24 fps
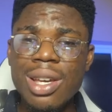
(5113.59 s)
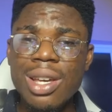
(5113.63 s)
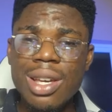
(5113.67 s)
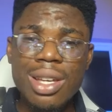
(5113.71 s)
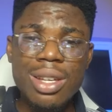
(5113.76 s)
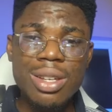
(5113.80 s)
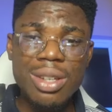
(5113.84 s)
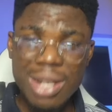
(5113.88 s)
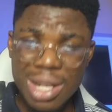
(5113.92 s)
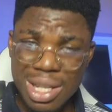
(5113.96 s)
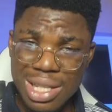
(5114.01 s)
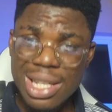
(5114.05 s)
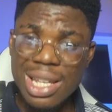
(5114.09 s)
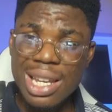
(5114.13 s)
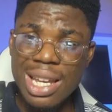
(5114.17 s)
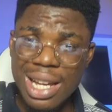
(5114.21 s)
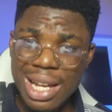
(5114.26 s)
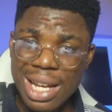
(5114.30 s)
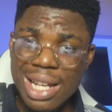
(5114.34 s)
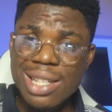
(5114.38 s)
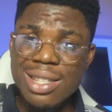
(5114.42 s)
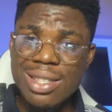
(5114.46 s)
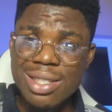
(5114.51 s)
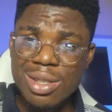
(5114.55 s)
You understand? Like
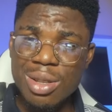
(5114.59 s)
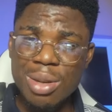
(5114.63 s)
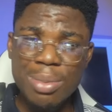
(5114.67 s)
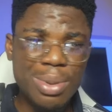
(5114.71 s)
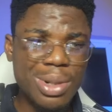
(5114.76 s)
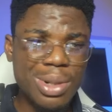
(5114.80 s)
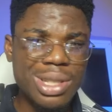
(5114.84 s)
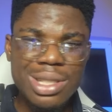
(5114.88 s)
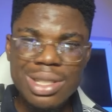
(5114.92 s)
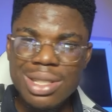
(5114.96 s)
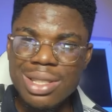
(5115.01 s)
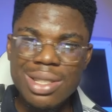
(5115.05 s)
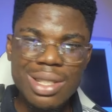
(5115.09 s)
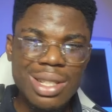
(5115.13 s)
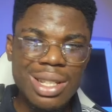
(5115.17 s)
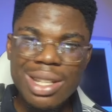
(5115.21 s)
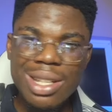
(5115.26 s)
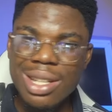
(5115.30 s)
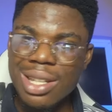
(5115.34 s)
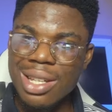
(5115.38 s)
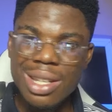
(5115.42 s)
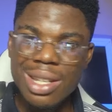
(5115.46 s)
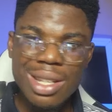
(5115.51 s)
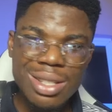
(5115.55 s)
I say, nobody's
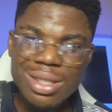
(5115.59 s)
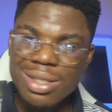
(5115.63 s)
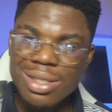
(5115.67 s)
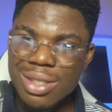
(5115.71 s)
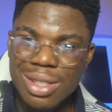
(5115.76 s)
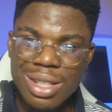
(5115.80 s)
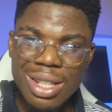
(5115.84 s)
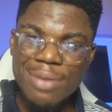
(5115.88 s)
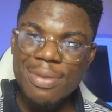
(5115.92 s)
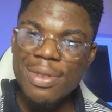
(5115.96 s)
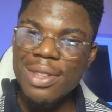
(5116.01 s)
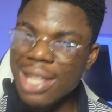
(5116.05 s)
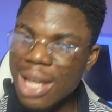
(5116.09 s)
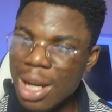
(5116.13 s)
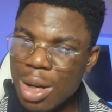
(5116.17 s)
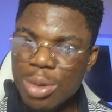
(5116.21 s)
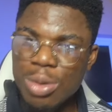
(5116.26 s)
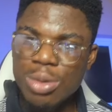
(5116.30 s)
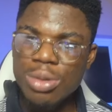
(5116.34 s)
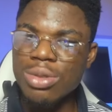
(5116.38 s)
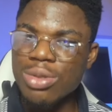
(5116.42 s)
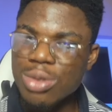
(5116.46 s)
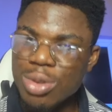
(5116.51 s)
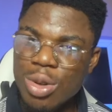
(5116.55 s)
leaving their
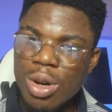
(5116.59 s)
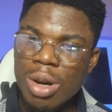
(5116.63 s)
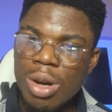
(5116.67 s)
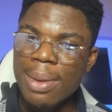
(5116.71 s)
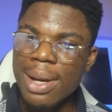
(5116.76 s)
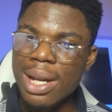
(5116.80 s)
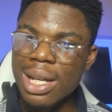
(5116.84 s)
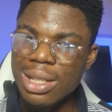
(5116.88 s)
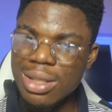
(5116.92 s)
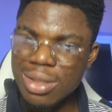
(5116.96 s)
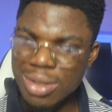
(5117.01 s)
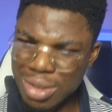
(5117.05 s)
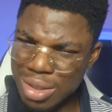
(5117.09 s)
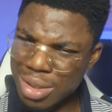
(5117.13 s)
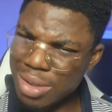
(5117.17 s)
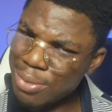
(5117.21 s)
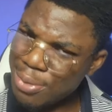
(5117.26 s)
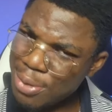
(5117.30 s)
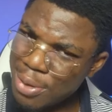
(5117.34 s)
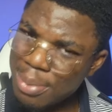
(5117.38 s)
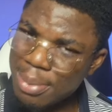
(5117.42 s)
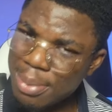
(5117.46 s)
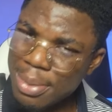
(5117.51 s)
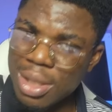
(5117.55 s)
own to come and you
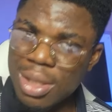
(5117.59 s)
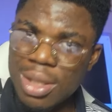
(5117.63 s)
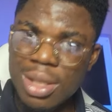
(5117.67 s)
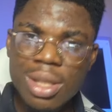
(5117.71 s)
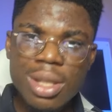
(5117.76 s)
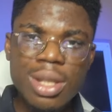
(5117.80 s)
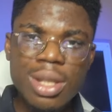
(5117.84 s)
feel me.